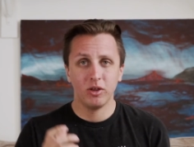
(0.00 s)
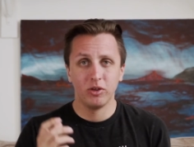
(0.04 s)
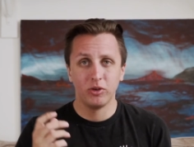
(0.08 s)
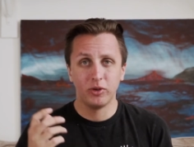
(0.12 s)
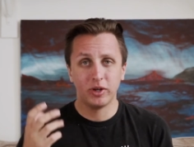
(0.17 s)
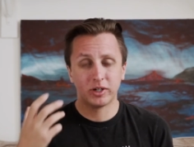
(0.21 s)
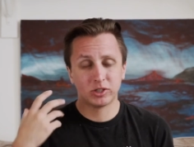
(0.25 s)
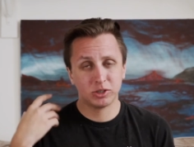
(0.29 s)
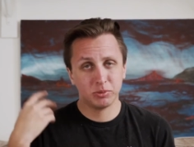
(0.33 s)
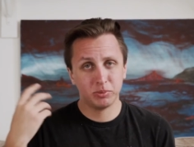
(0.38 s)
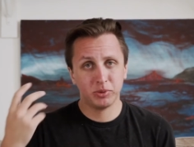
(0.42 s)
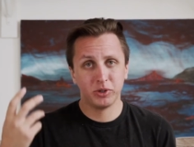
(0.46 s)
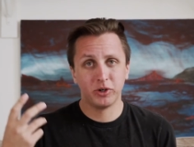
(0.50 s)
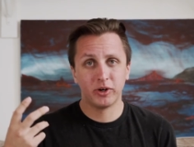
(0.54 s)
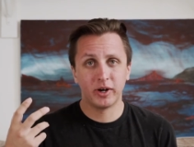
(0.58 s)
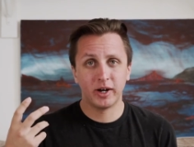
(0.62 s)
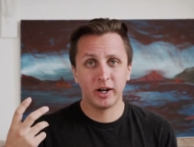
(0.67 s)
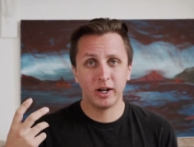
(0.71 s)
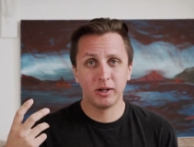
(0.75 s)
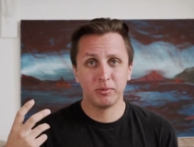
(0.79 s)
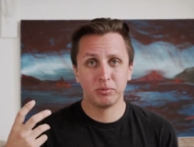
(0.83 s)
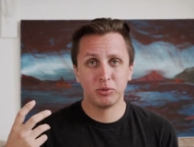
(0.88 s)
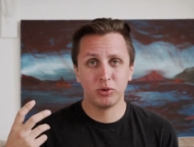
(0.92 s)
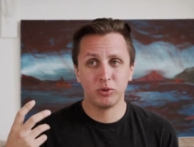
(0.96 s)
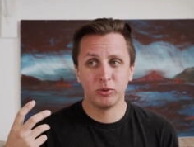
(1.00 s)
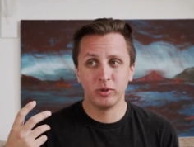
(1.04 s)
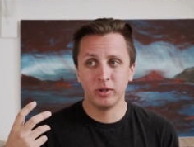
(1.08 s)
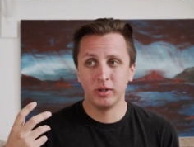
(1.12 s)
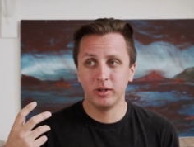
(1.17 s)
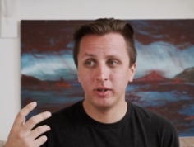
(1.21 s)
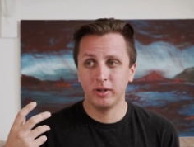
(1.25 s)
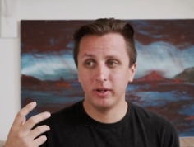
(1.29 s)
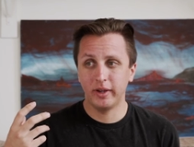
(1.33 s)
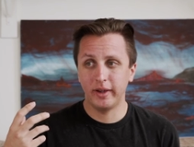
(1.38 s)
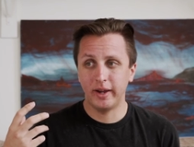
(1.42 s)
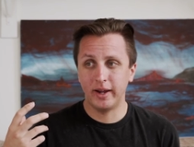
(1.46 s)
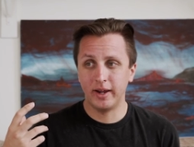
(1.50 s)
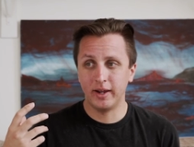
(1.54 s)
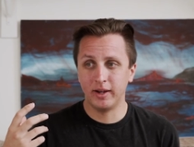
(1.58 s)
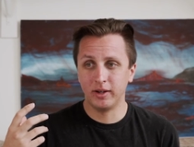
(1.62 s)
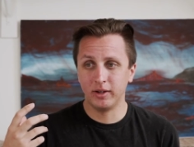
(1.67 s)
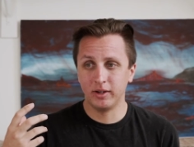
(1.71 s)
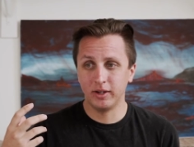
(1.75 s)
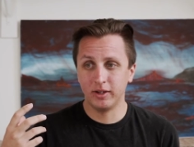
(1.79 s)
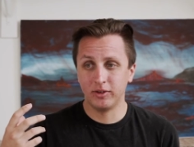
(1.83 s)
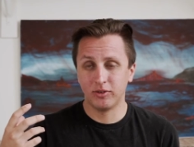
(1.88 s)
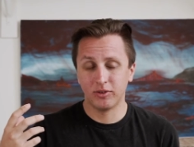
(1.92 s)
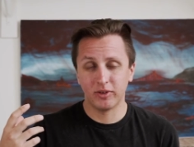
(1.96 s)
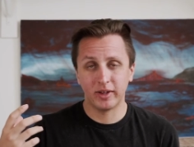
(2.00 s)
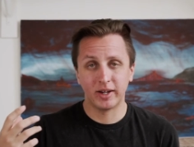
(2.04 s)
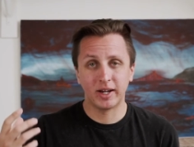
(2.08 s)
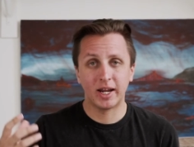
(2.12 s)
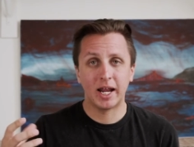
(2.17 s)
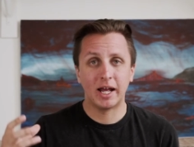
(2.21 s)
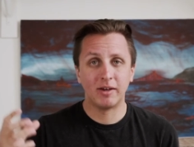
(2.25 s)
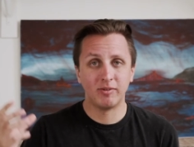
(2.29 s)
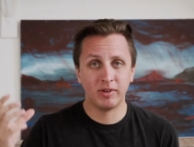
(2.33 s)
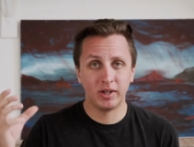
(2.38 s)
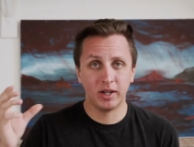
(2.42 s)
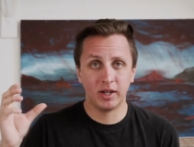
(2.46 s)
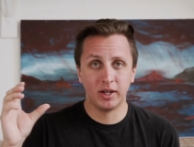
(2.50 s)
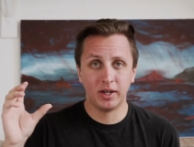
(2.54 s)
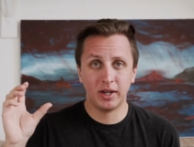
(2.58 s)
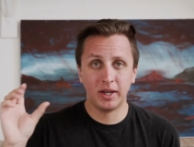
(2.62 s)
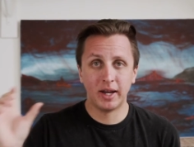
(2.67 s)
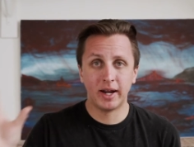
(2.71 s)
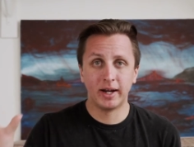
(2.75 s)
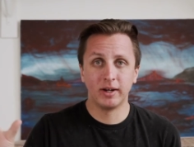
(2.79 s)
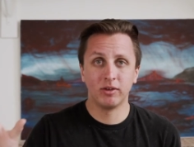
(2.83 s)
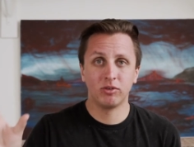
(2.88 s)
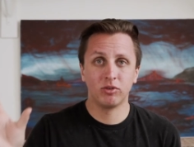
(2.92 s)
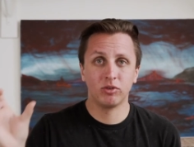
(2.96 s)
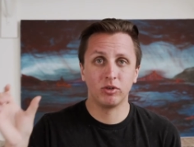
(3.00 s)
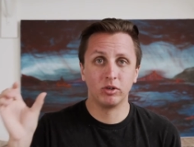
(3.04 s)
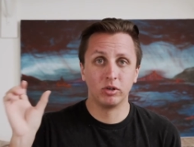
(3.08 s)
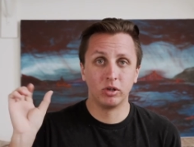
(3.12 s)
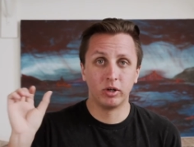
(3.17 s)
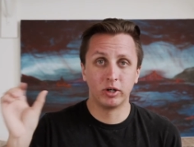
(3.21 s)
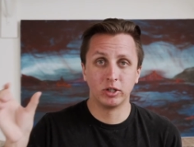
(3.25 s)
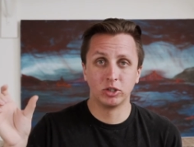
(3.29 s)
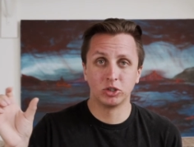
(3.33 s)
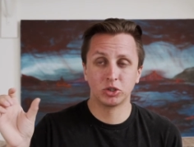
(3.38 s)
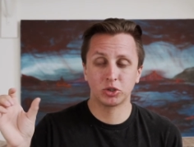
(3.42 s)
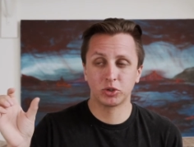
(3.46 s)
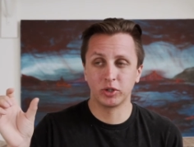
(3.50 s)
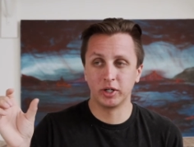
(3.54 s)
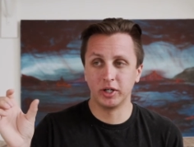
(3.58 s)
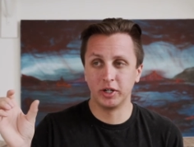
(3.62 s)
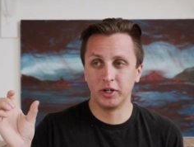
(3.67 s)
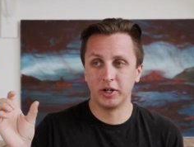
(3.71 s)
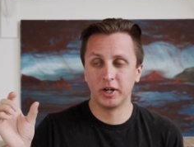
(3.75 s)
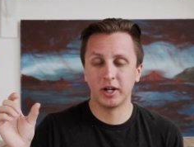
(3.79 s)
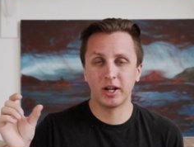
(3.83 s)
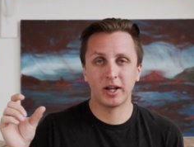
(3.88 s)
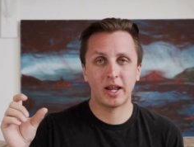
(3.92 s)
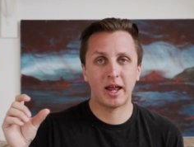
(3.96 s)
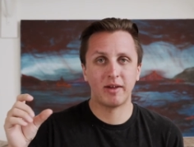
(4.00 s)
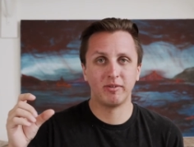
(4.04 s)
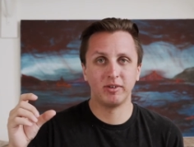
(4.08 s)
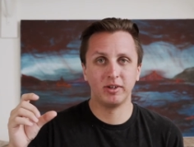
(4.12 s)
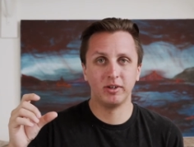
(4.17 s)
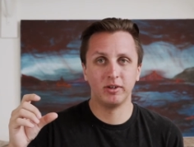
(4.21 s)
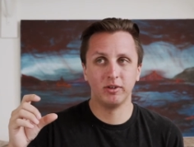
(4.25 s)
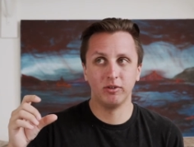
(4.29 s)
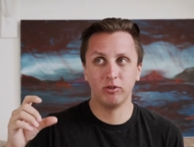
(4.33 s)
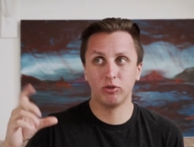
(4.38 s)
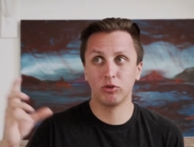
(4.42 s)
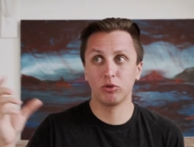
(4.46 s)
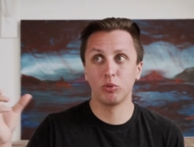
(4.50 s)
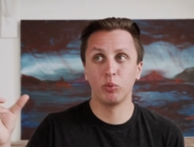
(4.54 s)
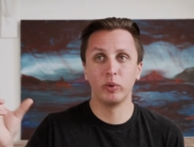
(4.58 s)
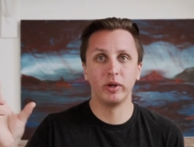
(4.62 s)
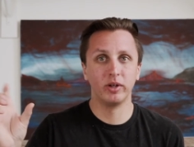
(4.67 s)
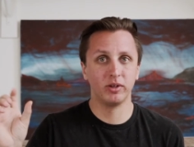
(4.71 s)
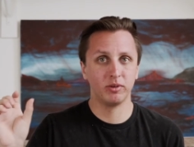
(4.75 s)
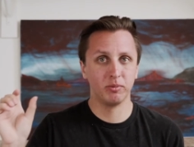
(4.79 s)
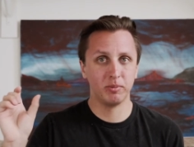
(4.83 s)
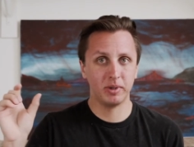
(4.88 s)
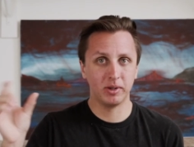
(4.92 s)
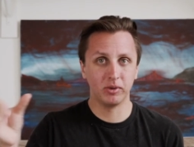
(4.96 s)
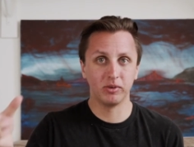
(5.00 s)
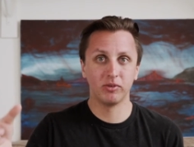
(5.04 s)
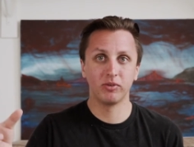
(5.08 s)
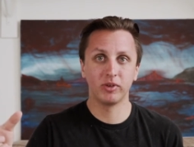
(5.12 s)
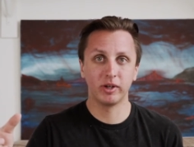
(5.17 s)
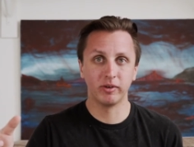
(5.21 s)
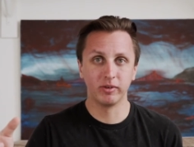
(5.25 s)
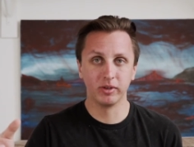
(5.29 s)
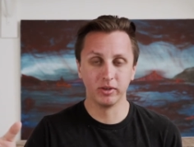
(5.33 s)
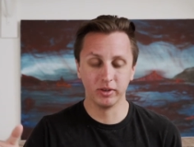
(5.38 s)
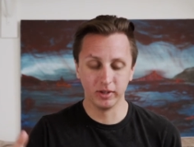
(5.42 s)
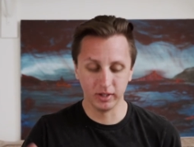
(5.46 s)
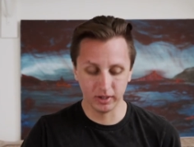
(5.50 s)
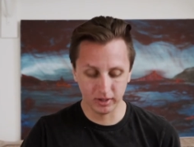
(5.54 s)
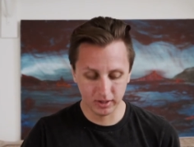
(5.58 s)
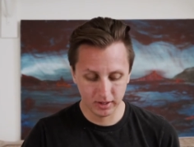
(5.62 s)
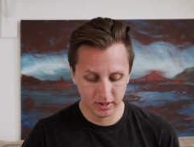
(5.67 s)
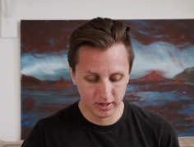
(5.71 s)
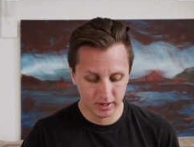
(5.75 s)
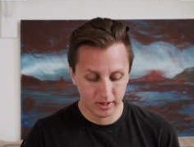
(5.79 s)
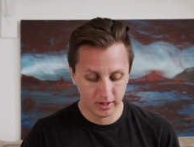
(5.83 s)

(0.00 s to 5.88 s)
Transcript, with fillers: you actually put your eye up to it, and it's like having a nice large screen. You're not having to squint to be able to see everything.